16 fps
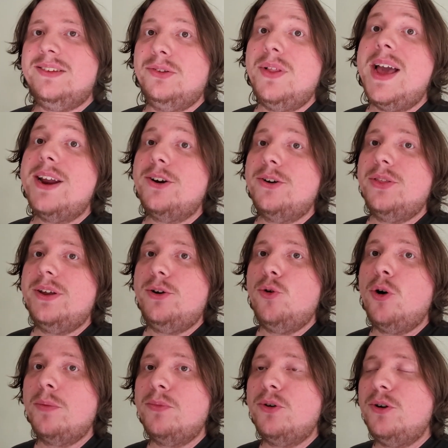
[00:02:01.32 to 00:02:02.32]
later than
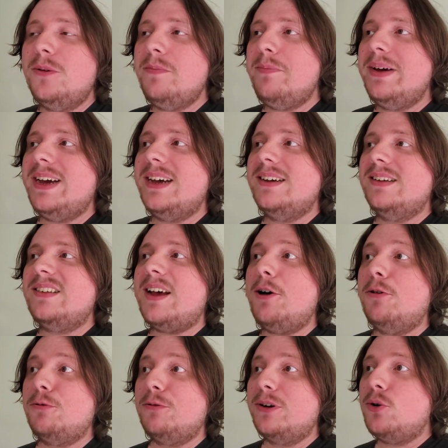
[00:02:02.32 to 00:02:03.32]
normal, because I
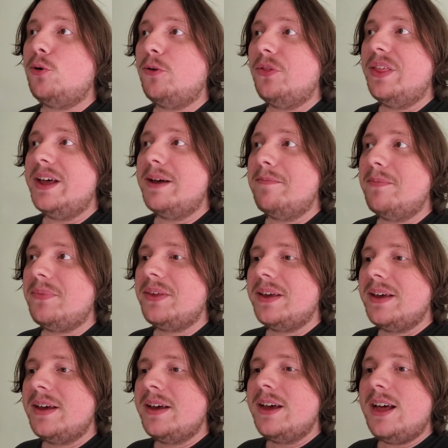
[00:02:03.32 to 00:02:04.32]
will record them,
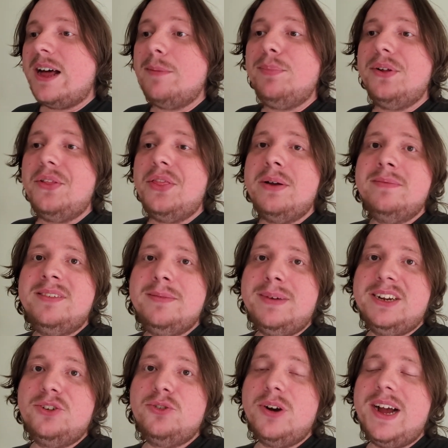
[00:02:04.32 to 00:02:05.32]
upload them to
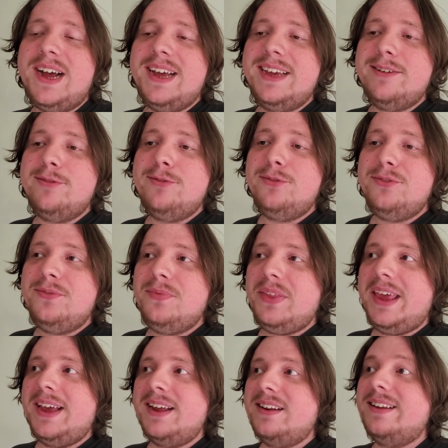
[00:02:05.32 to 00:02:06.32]
my drive,
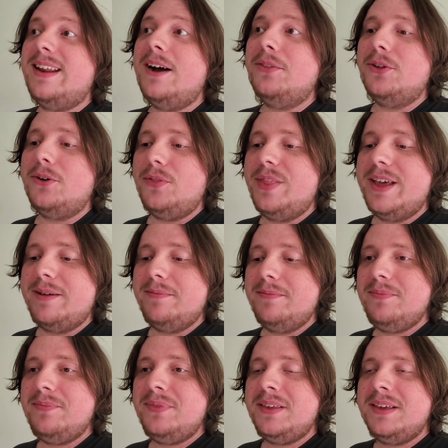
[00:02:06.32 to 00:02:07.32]
and download them.
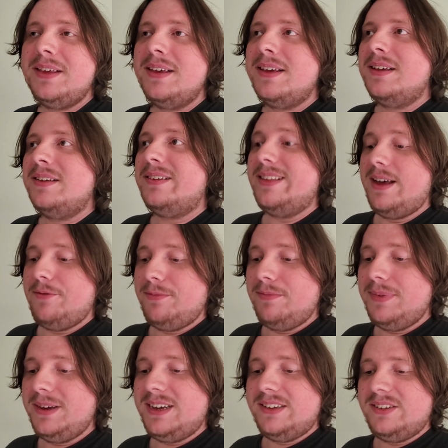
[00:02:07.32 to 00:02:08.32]
So that
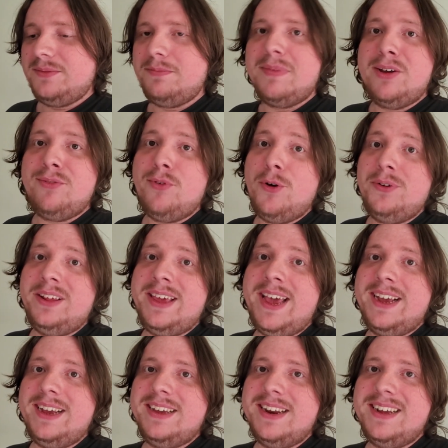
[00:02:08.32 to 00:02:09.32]
because my phone
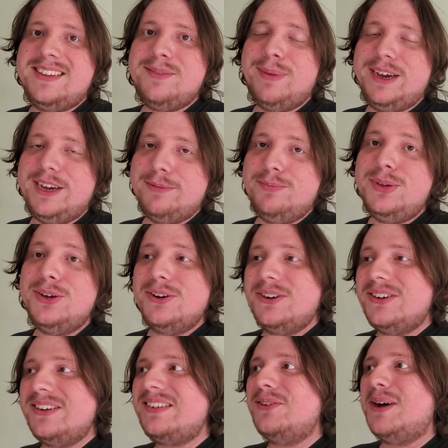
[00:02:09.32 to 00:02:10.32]
can't connect to my
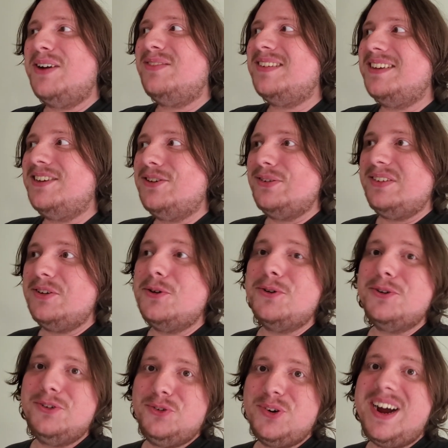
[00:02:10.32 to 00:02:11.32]
computer, so I have to use
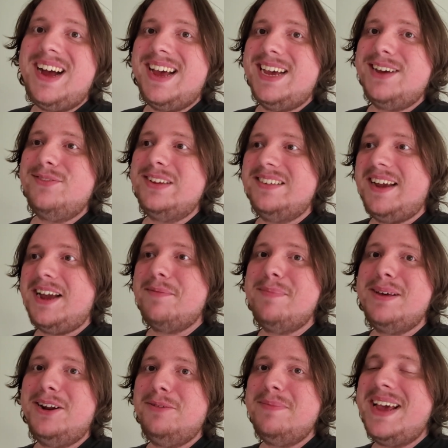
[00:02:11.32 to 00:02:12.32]
Google Drive as like a
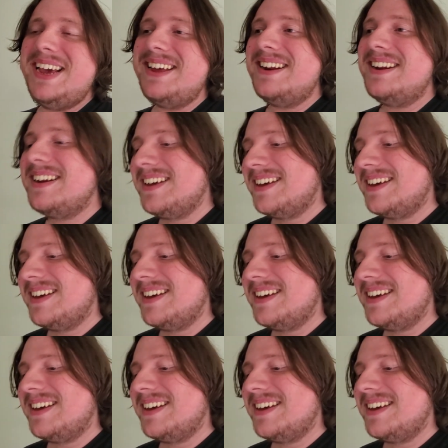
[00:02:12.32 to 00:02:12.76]
middleman.